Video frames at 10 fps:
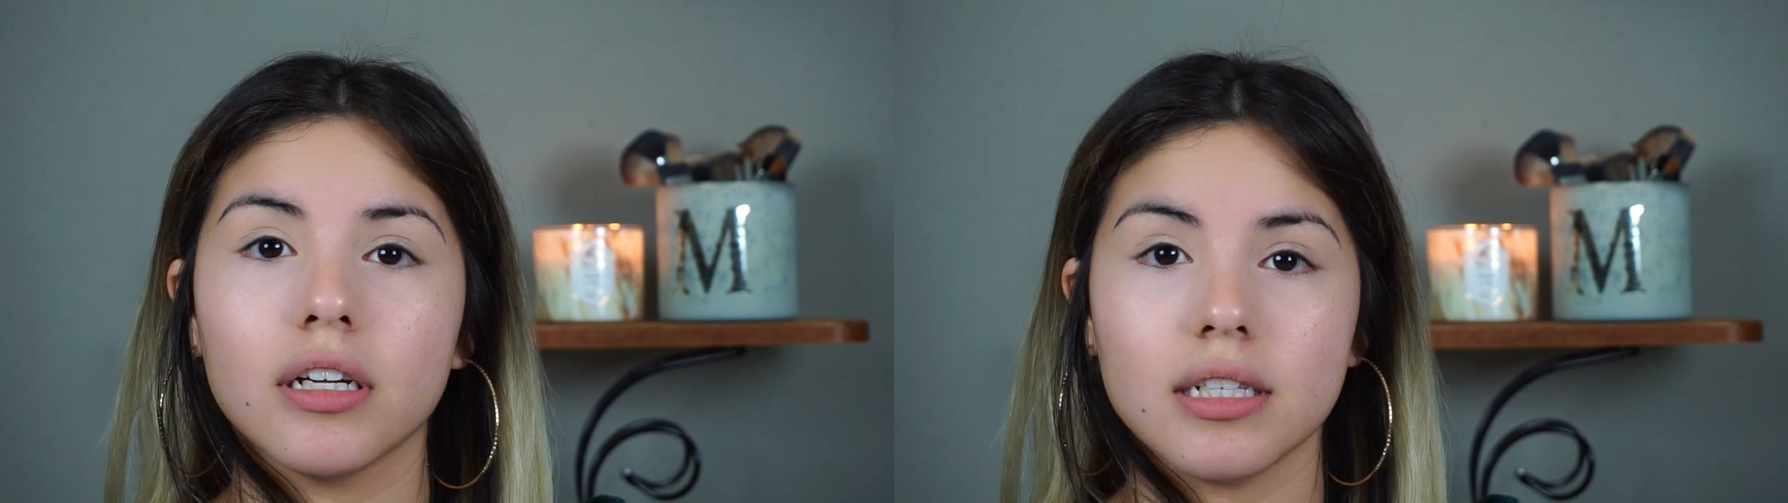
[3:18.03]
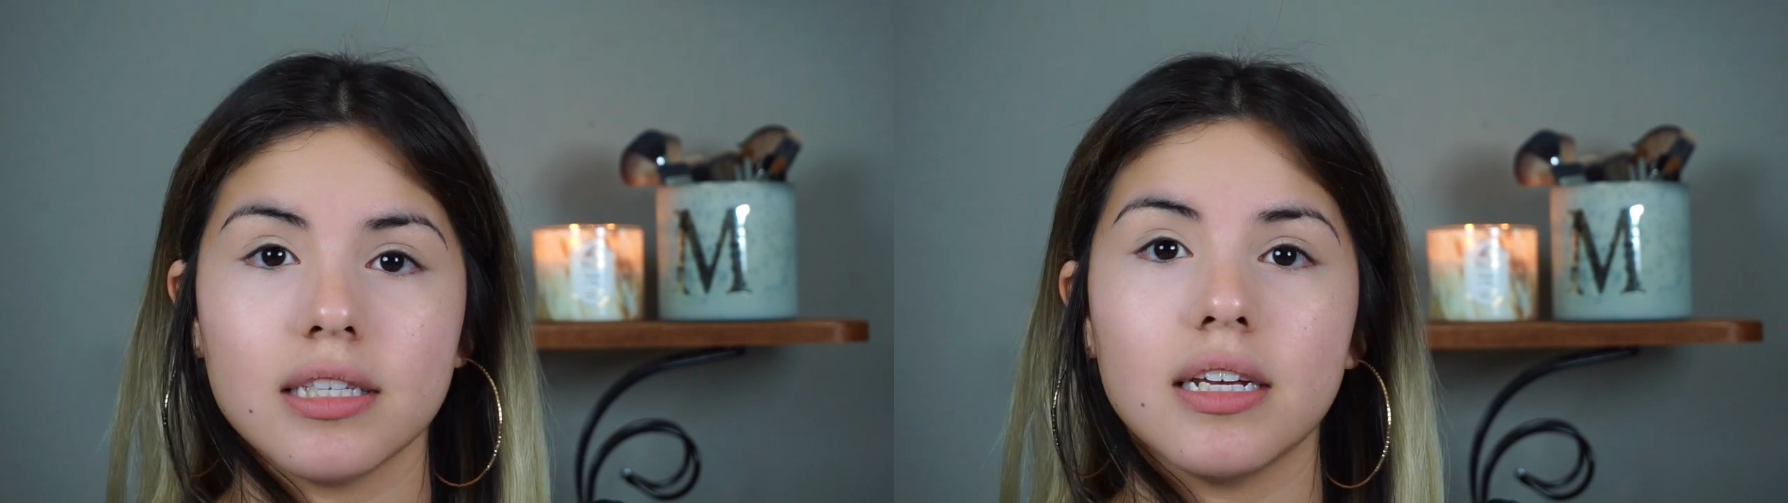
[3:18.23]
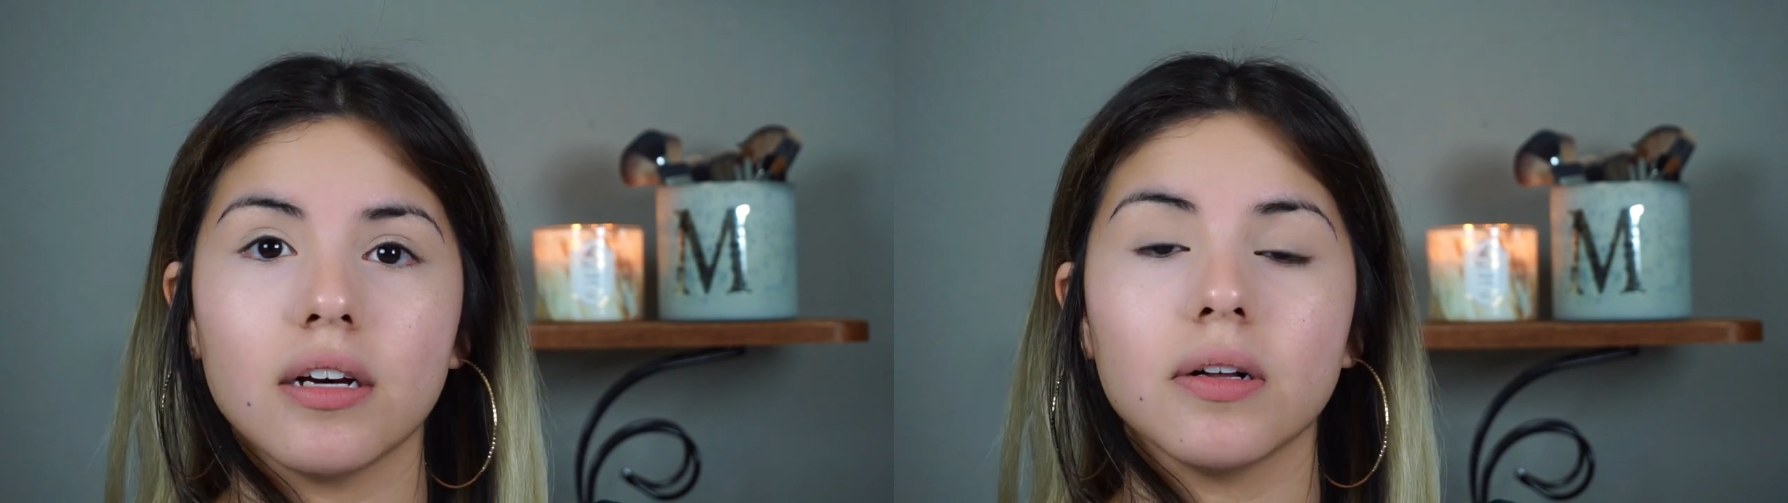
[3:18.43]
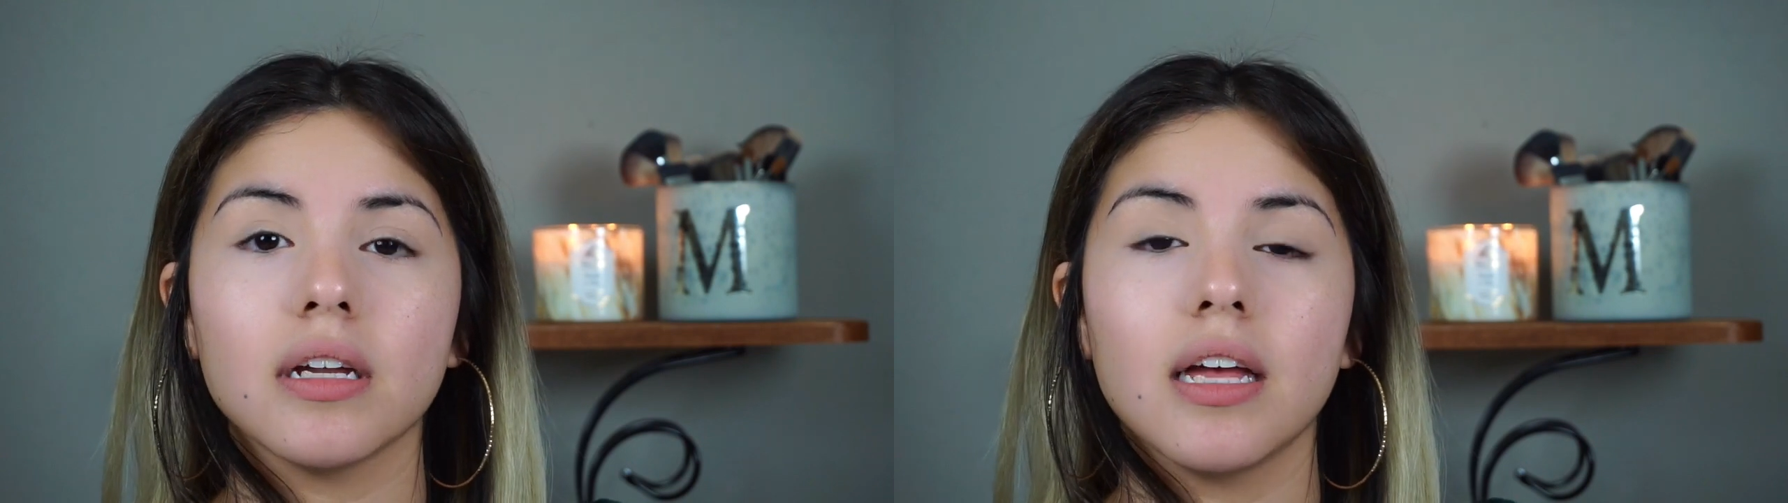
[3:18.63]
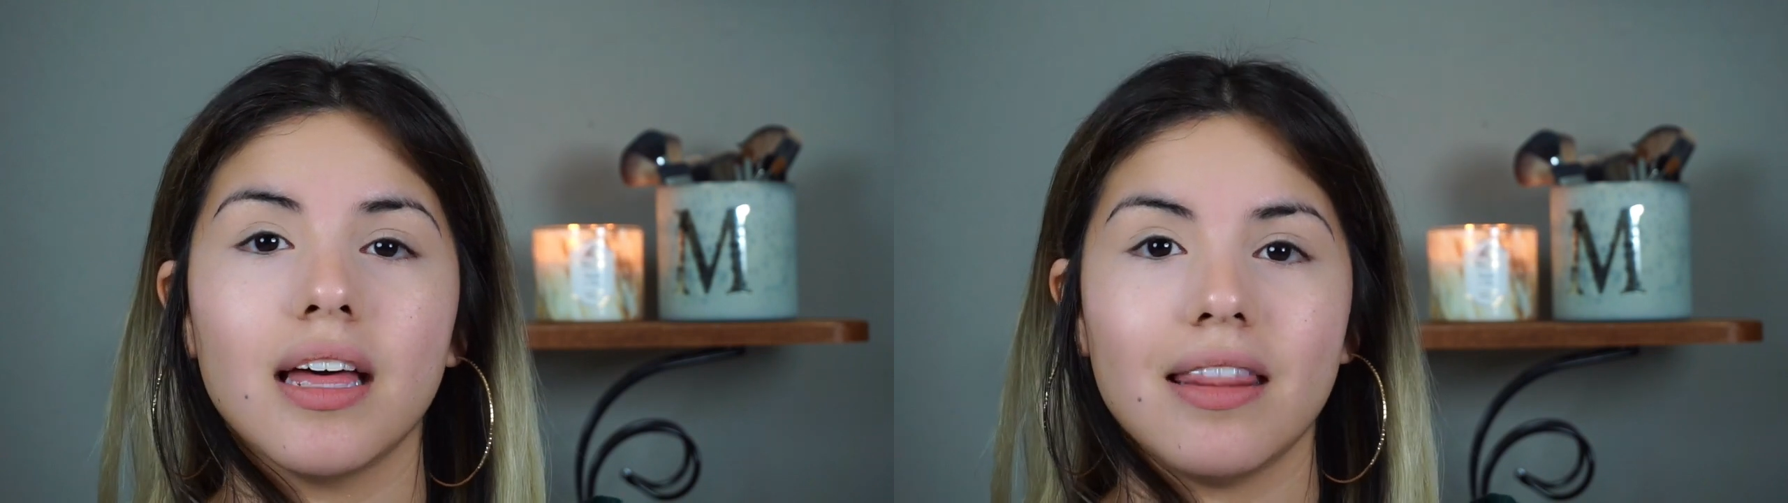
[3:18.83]

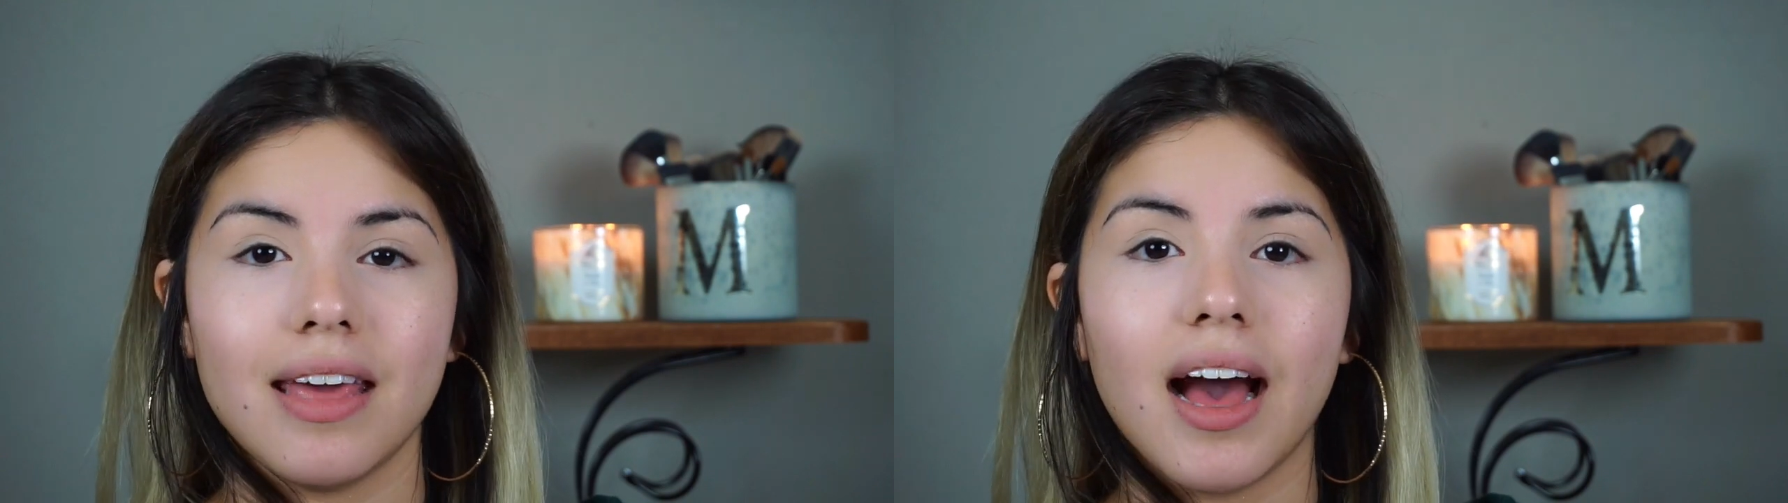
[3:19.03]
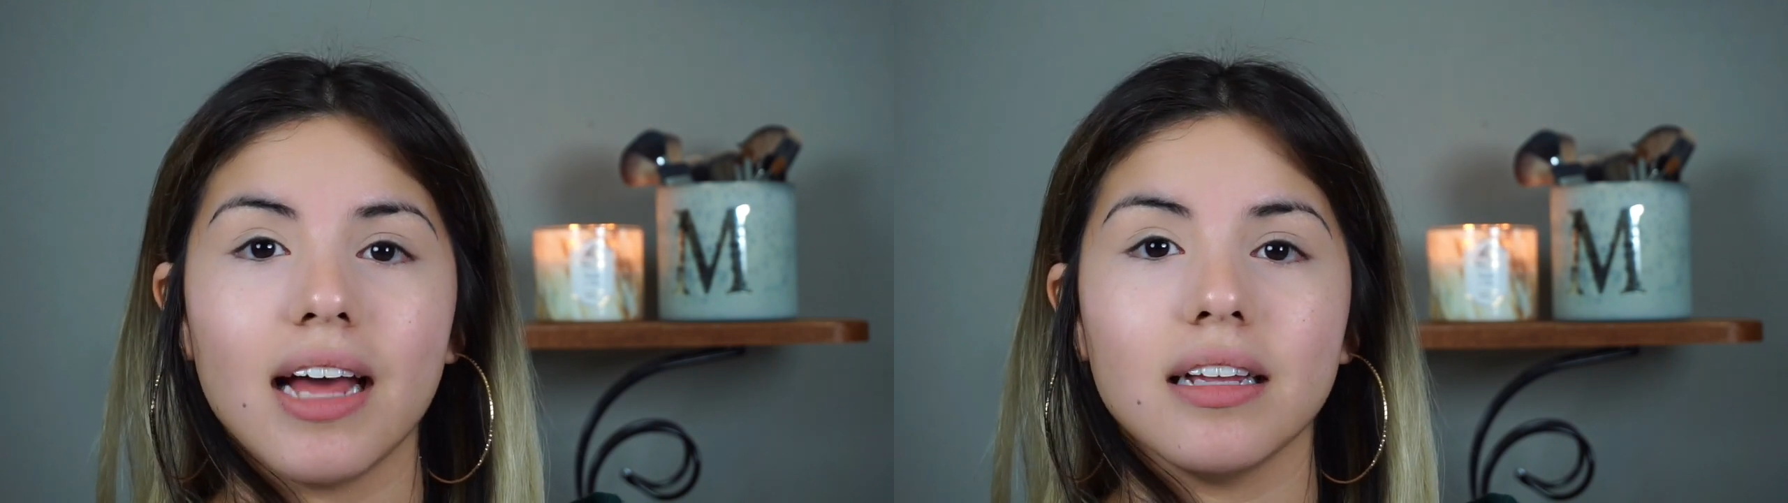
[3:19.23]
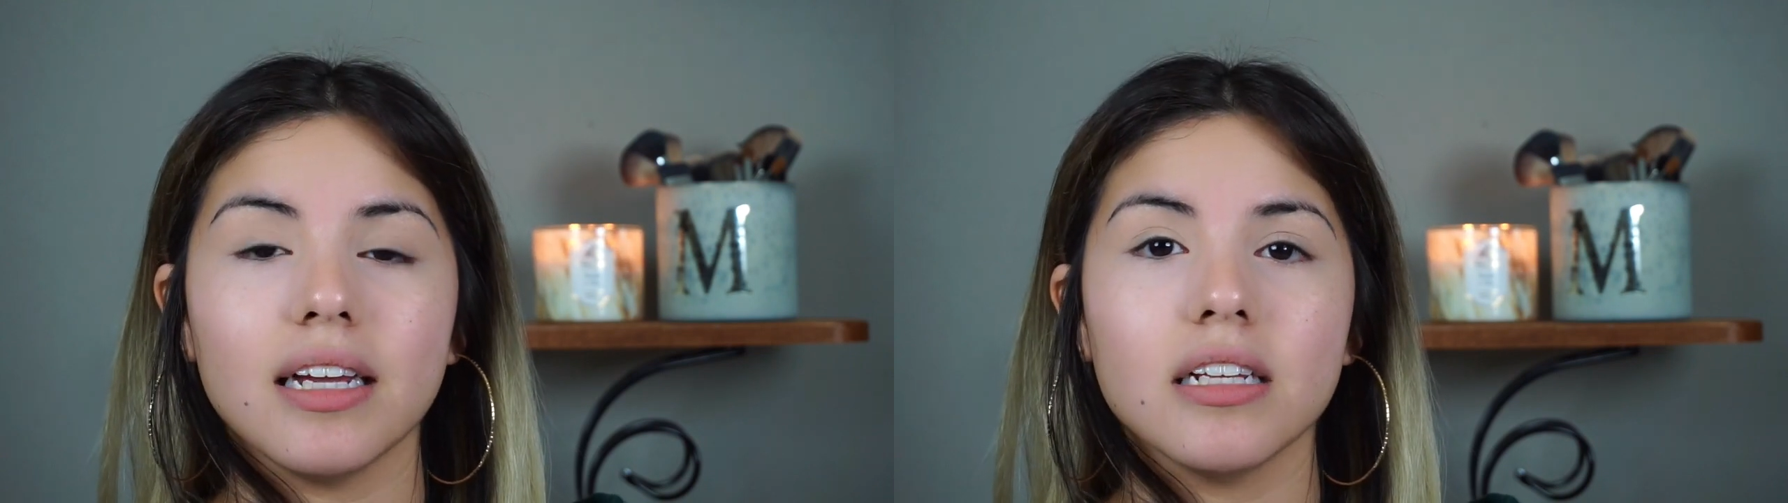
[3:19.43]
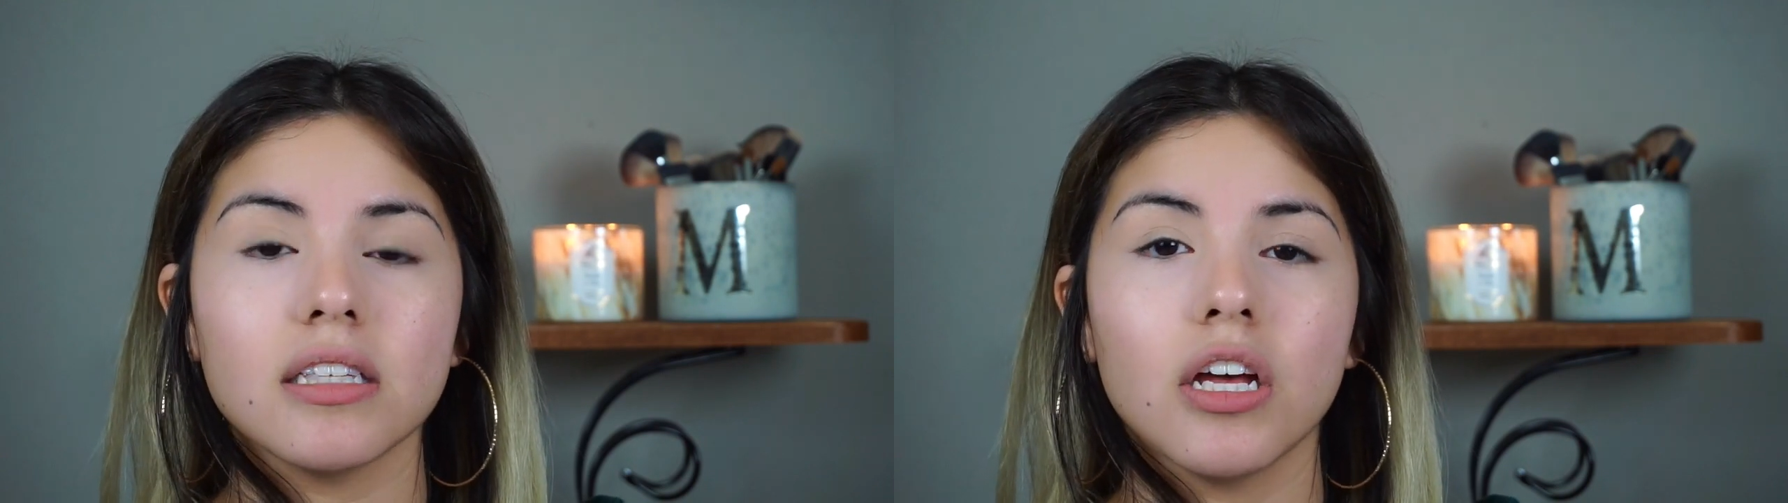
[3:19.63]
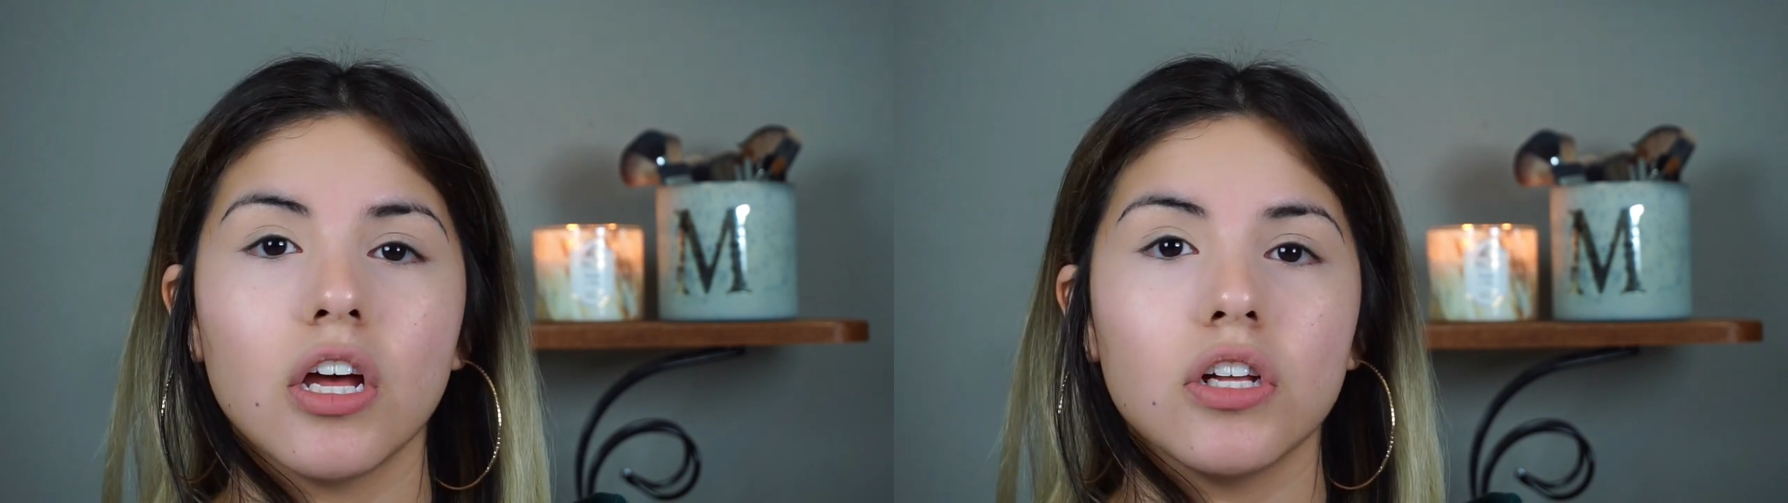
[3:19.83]
concealed the eyelids.